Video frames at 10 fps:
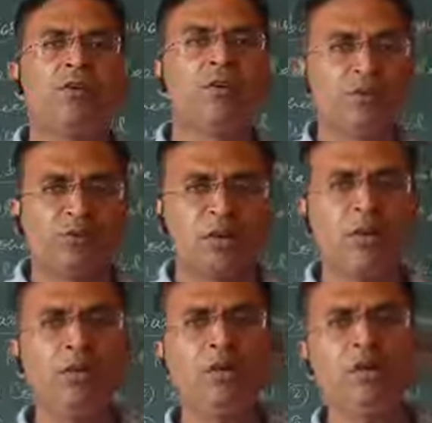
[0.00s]
future
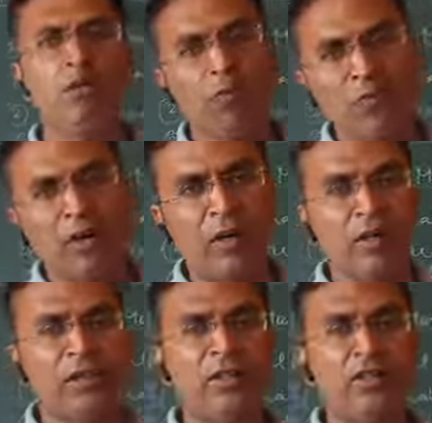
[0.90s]
work.
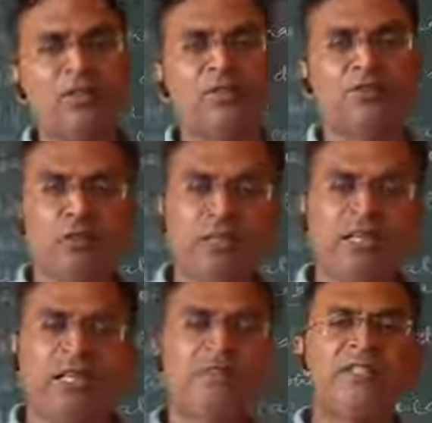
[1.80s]
So
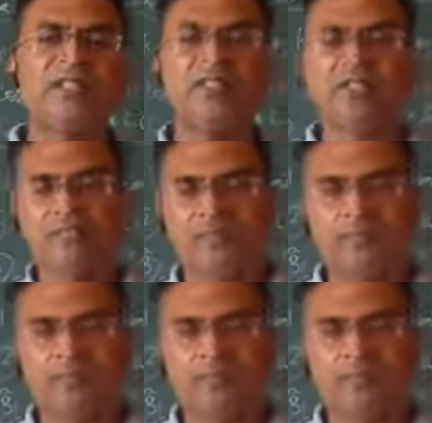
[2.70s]
database is